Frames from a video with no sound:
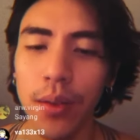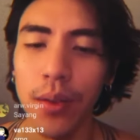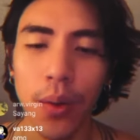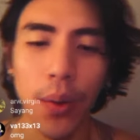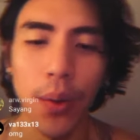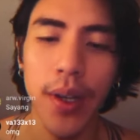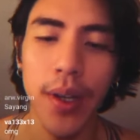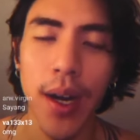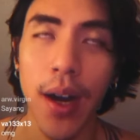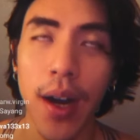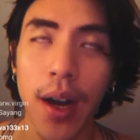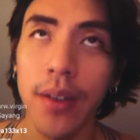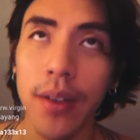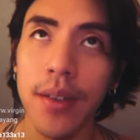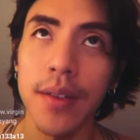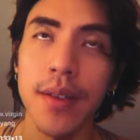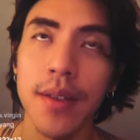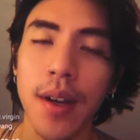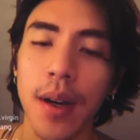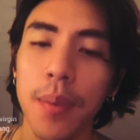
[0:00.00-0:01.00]
all the
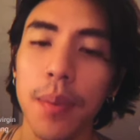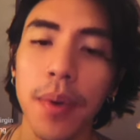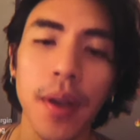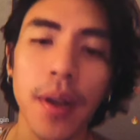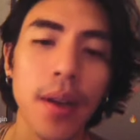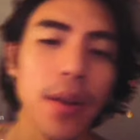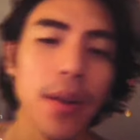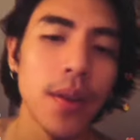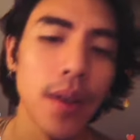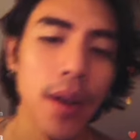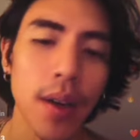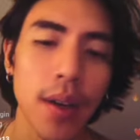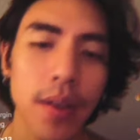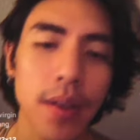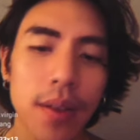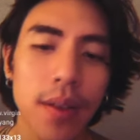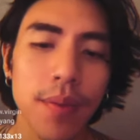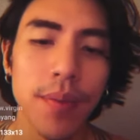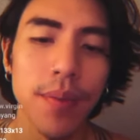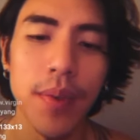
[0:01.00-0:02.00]
characters that I play on
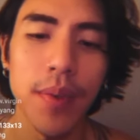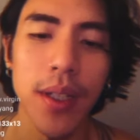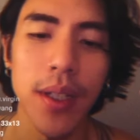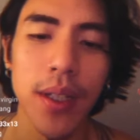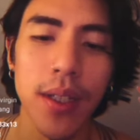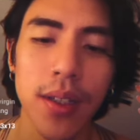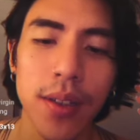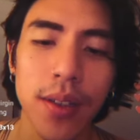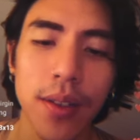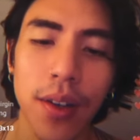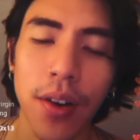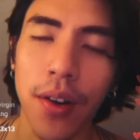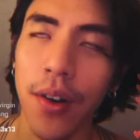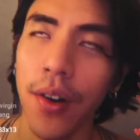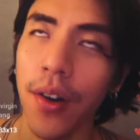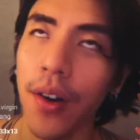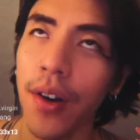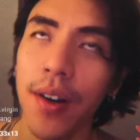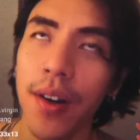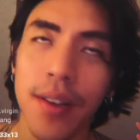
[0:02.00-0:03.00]
that
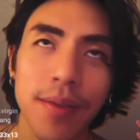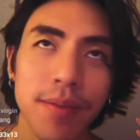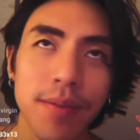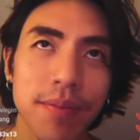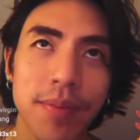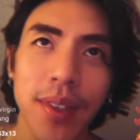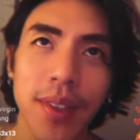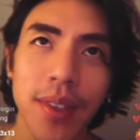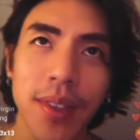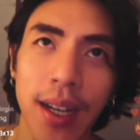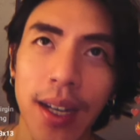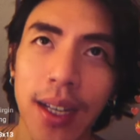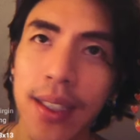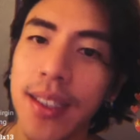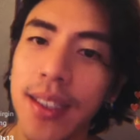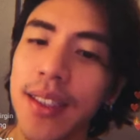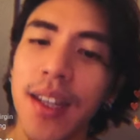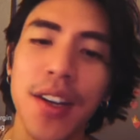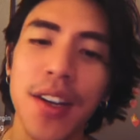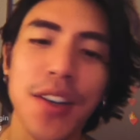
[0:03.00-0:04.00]
are an
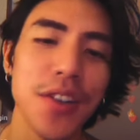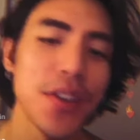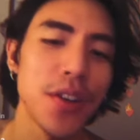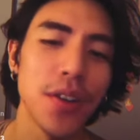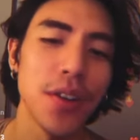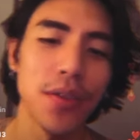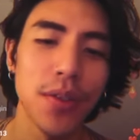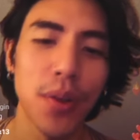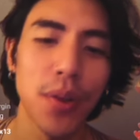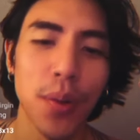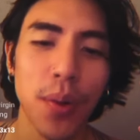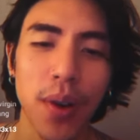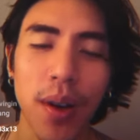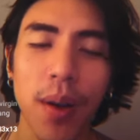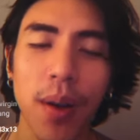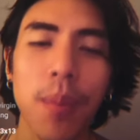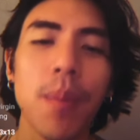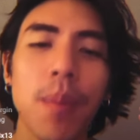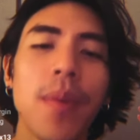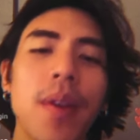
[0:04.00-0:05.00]
extension of who
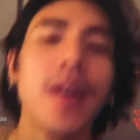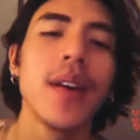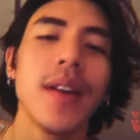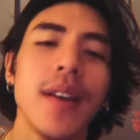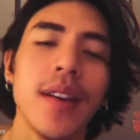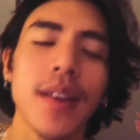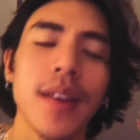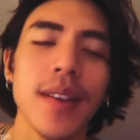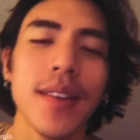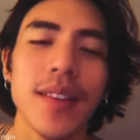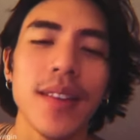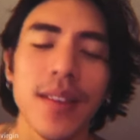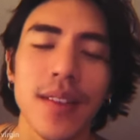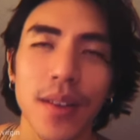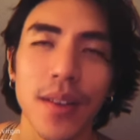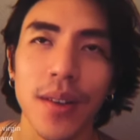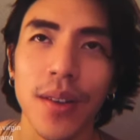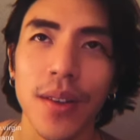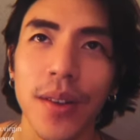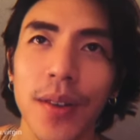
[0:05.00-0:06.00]
I am.
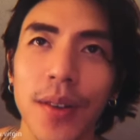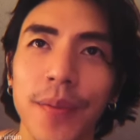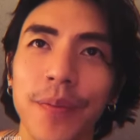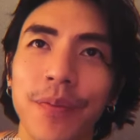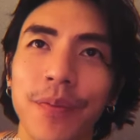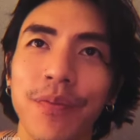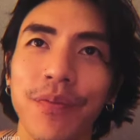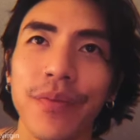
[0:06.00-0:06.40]
So